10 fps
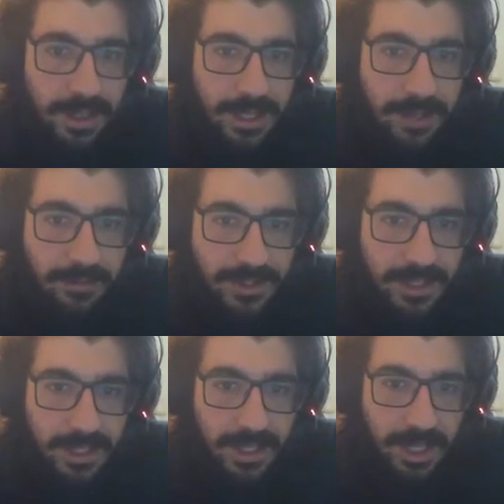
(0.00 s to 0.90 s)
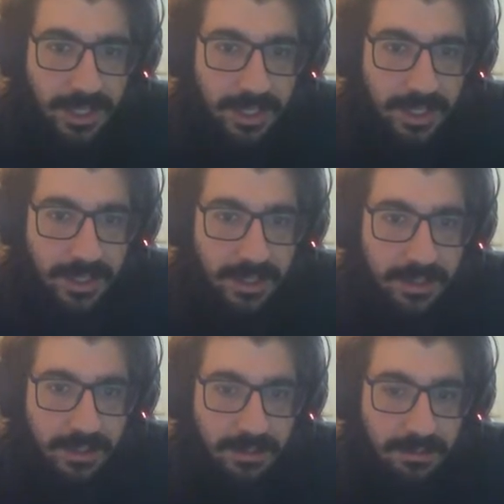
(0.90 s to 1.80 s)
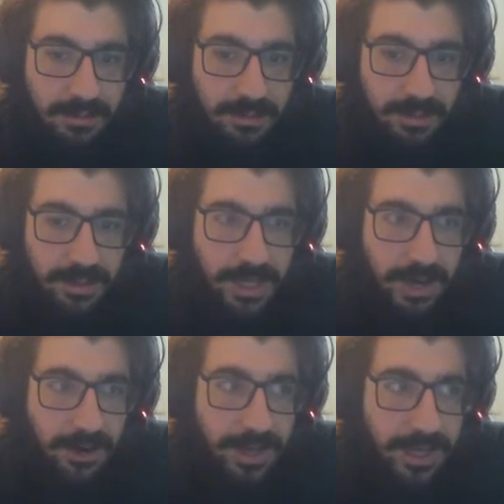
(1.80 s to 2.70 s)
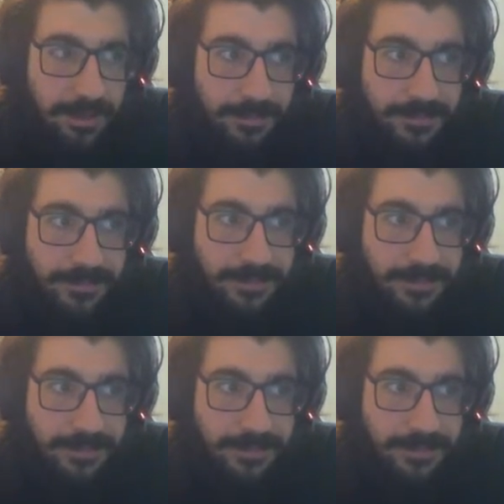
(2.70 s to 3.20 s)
and I'm just gonna like carry up.